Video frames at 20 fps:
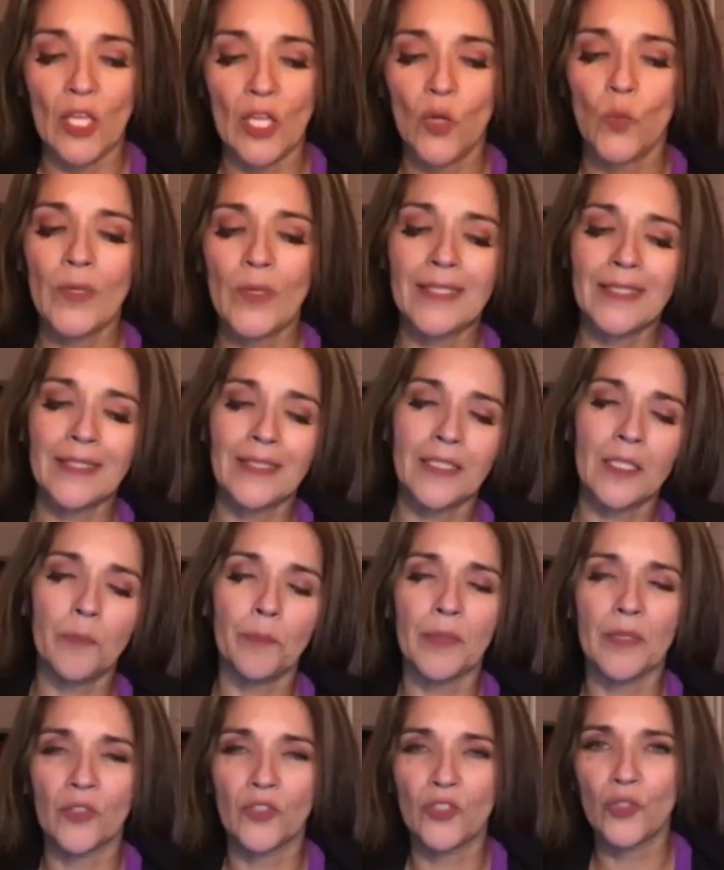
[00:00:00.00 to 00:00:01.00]
We slip
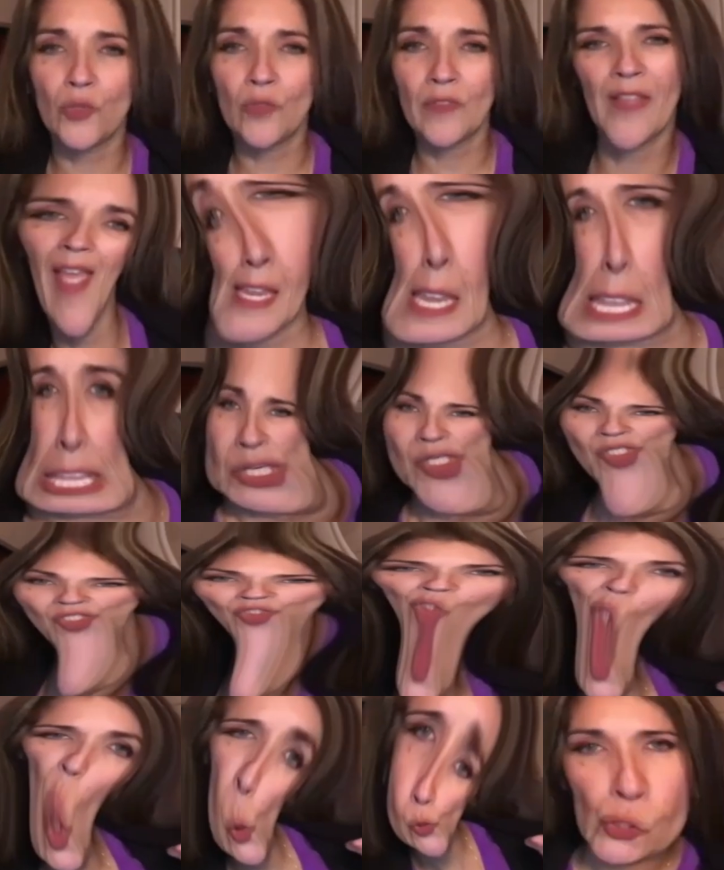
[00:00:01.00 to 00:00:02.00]
into that
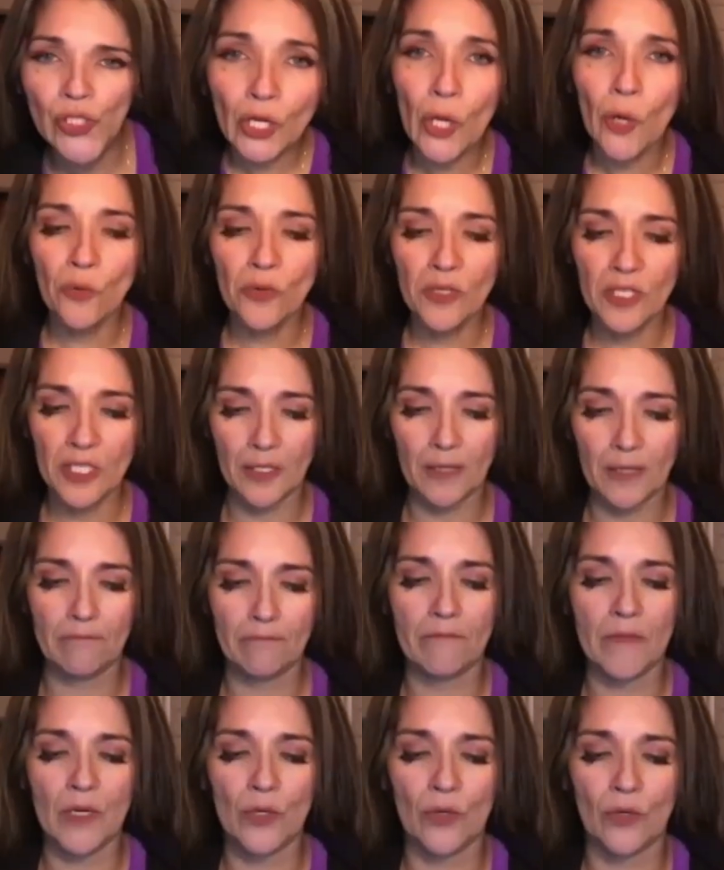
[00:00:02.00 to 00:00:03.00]

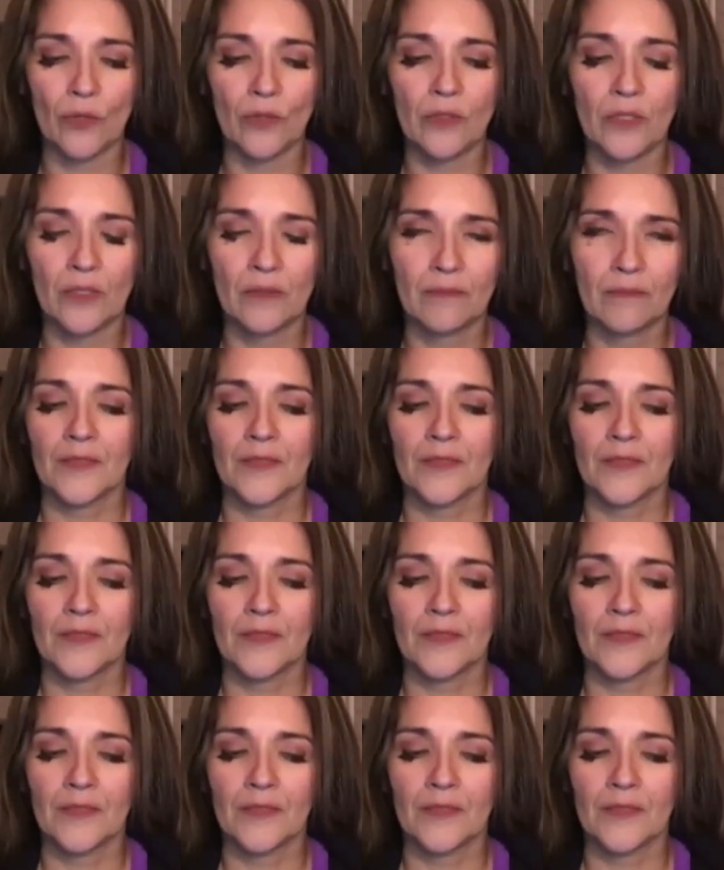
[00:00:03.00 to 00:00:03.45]
Newtonian mode